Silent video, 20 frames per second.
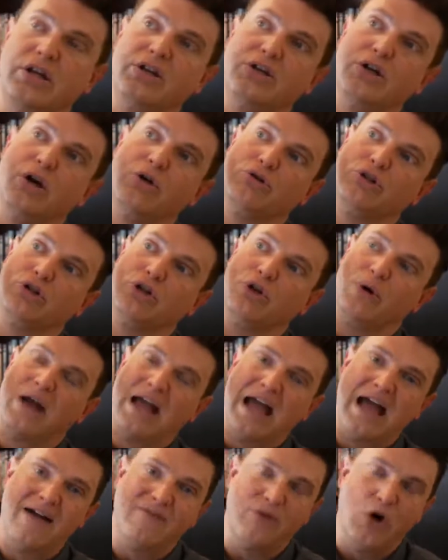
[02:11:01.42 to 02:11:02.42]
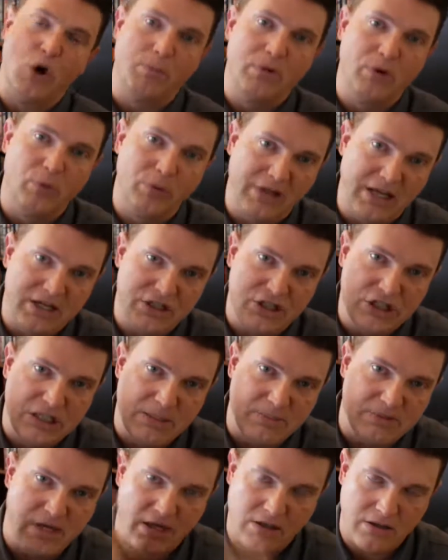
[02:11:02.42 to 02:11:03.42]
need to go to
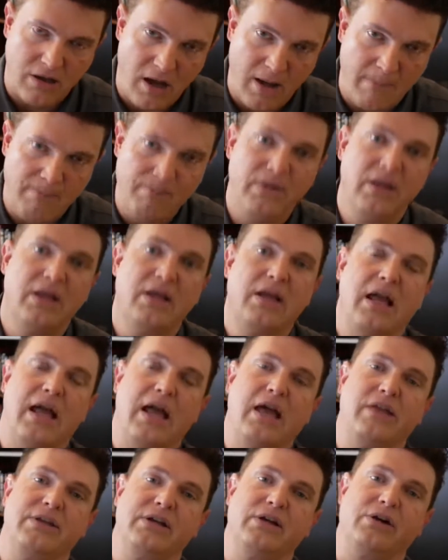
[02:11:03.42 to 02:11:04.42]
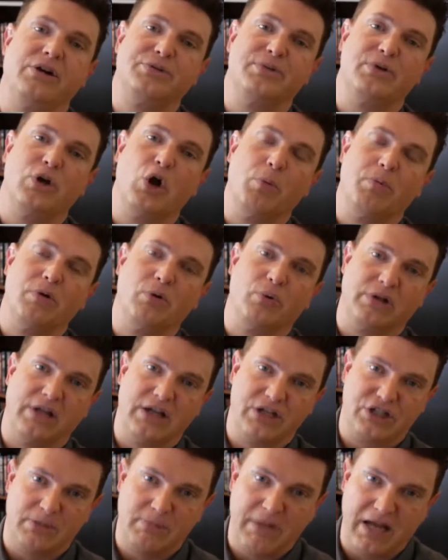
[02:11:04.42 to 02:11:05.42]
haveopenrelationships.com and the Ultimate Open
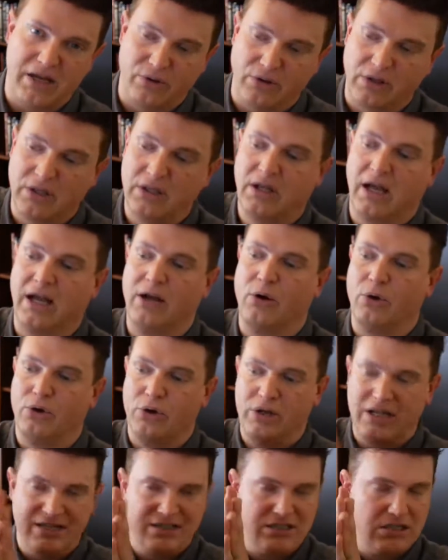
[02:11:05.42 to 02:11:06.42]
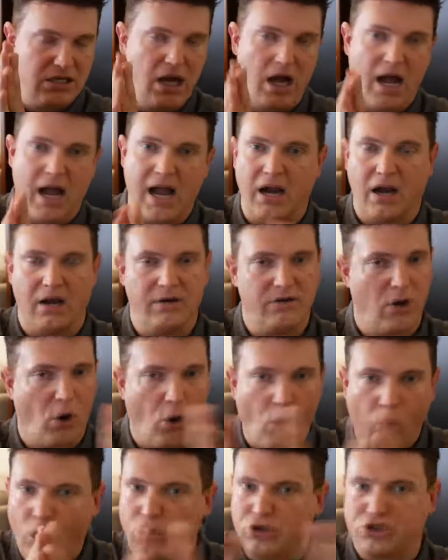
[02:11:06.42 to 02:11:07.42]
Relationship Manual. I go a
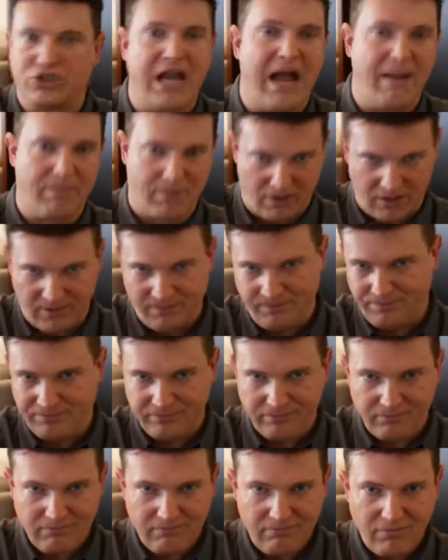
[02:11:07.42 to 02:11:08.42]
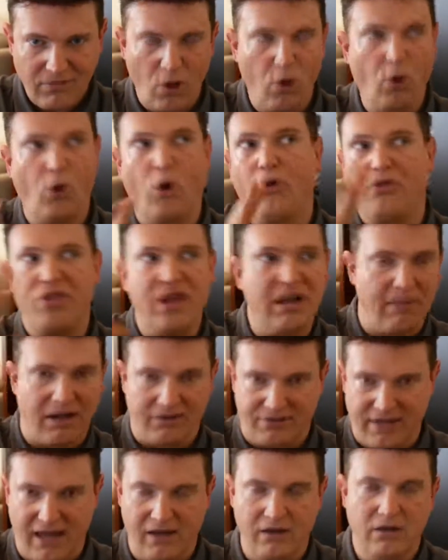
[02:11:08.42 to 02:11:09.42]
whole chapter, whole thing
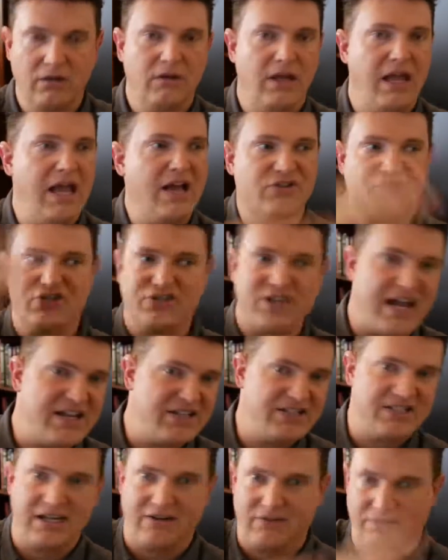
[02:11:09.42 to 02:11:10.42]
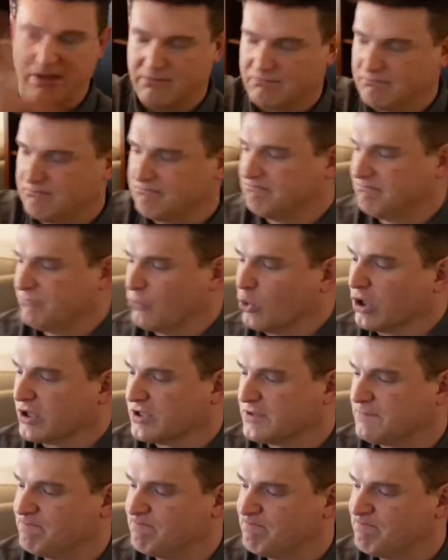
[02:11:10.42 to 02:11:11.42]
about that. Exercises and everything. Works.